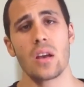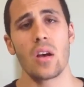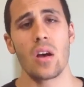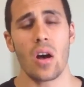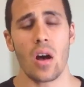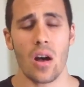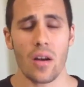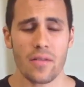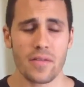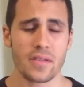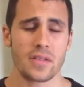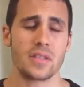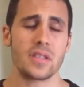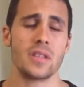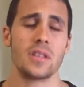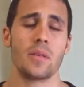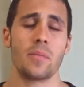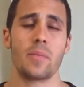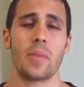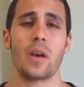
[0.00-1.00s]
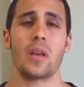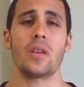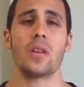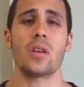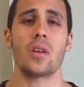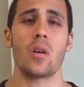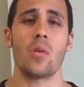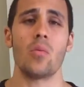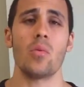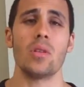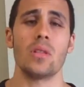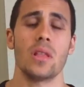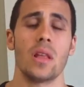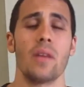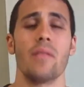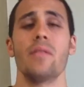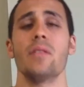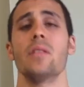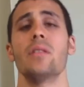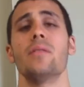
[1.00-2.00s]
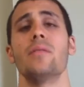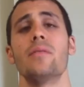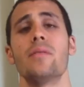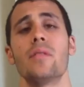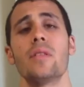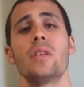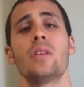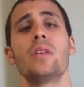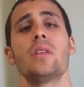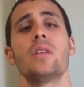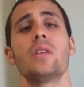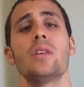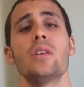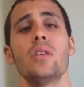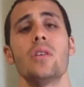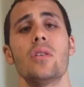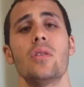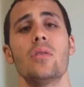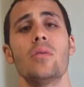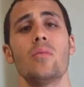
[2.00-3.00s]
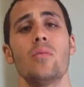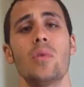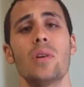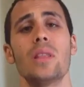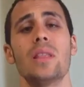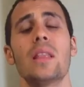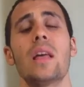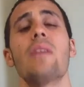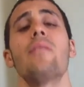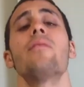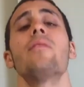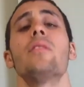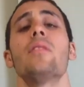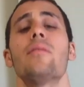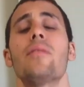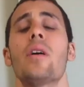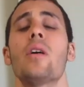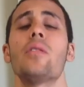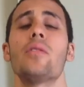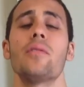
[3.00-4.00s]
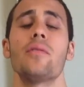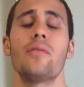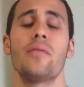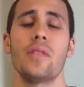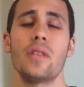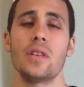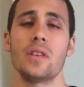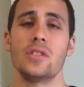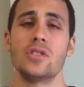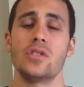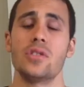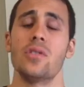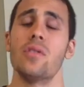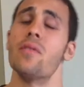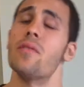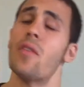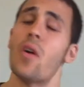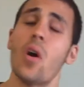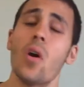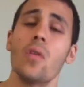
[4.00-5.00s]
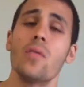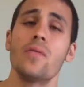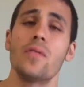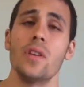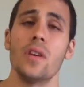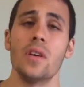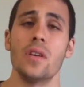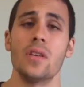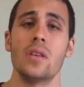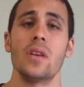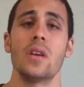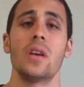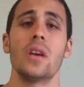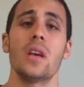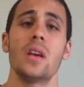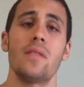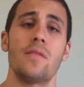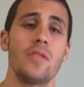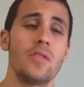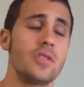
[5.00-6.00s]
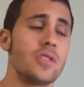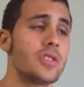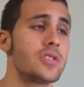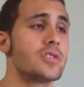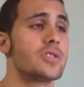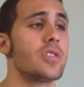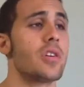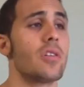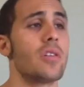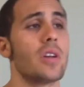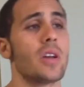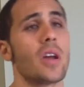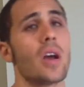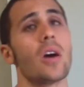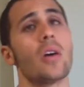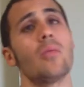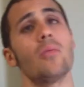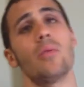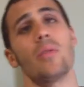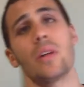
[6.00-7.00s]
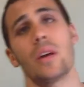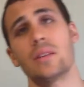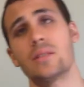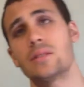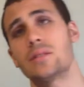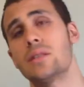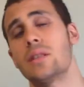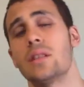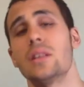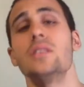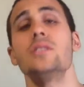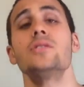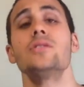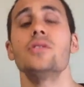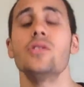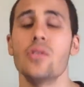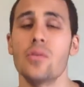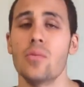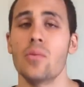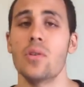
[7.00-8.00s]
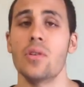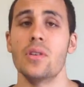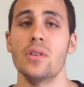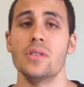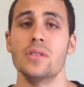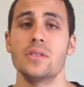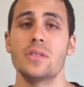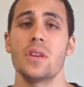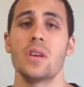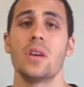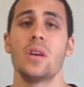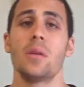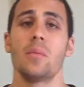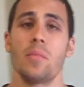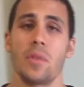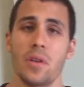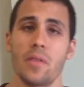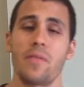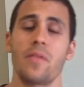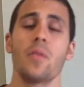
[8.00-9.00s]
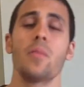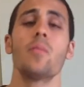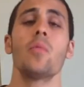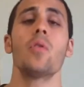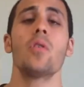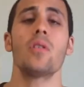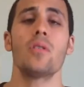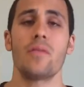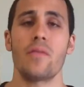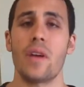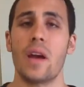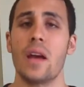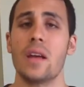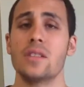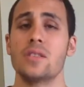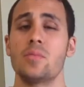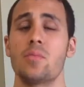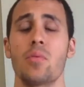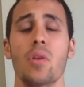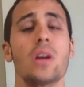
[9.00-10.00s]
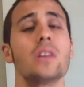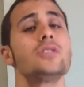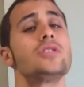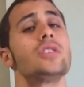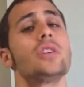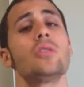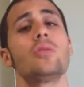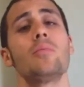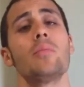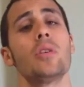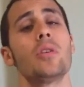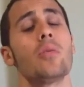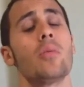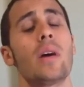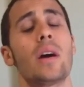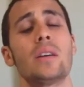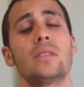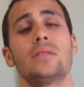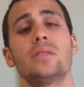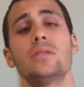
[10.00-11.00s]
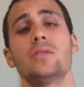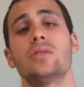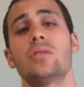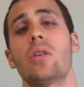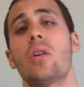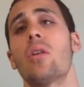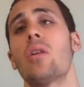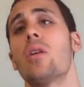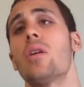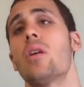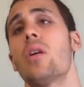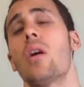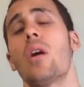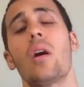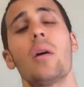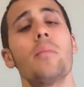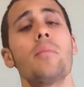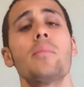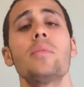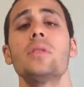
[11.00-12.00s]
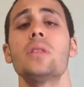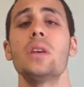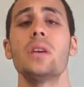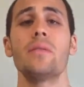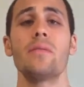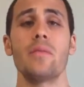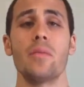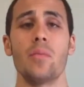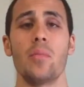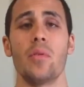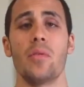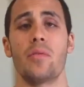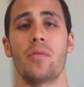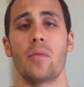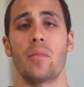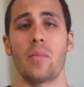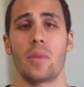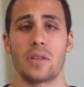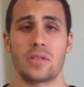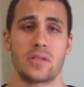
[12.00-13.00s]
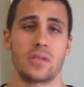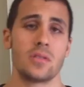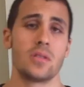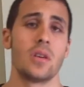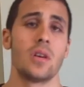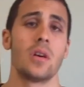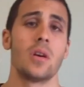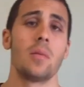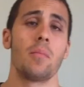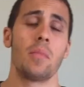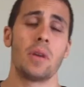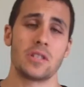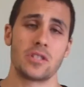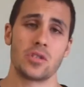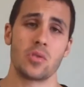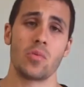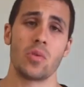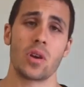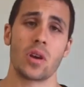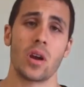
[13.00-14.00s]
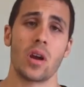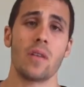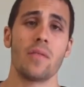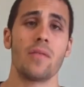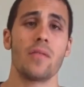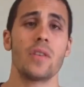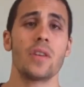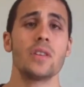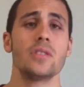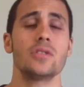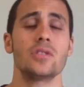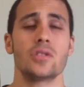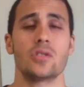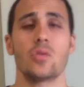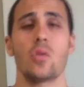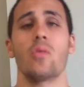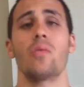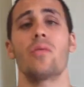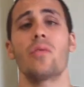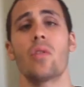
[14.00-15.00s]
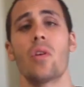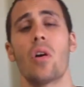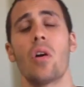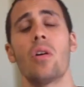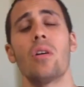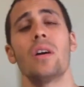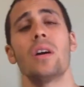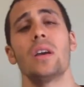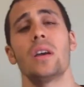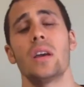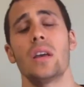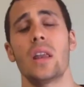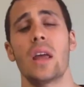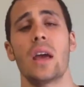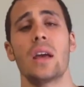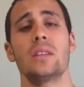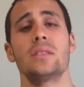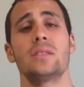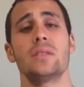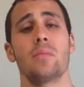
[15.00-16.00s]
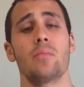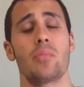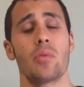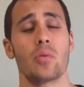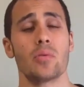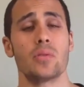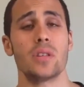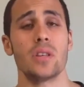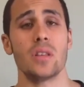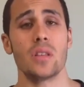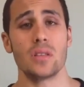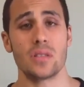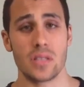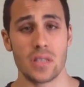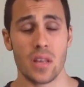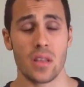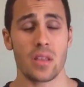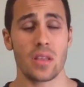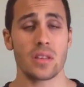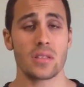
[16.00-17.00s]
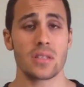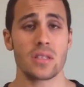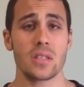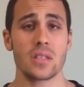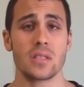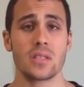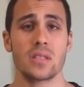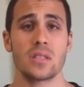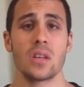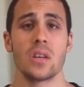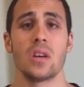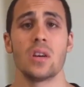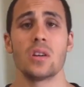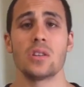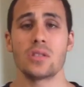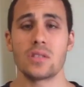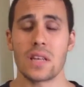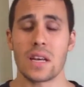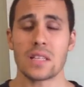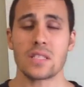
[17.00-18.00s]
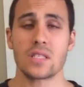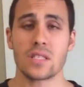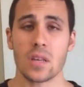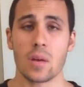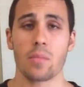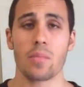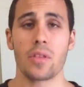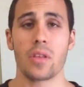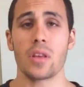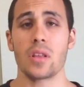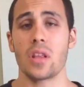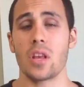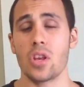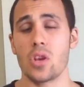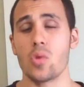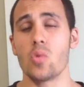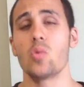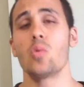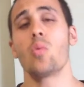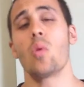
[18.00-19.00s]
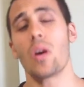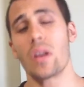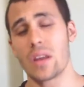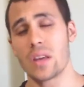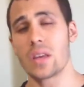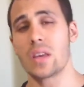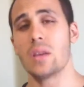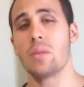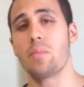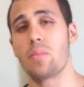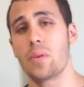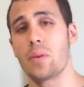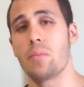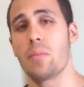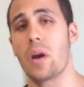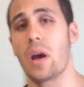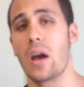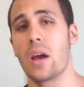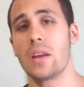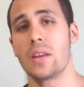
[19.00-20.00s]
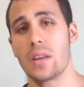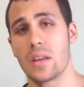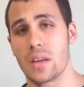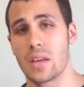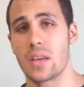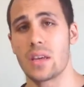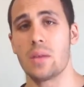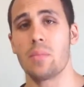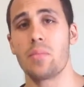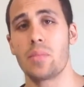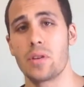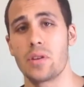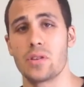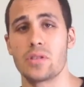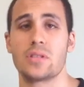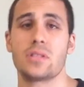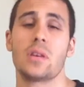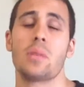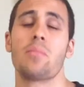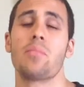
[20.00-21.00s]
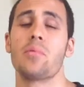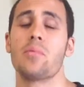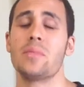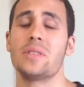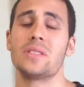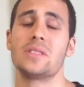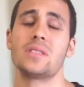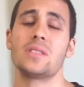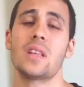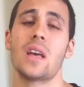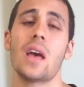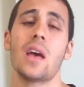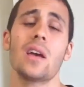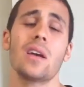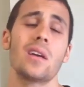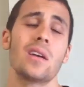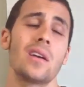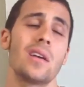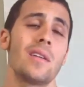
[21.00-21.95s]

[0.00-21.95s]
Obviously, depending on what level of health and fitness you're involved in. If you're just starting out, well, that's the least of your worries. But if you're more advanced, branched chain amino acids are unbelievable for muscle recovery and just overall enhancing protein synthesis. So that's something that you'd want to keep in mind and keep in your supplement stack.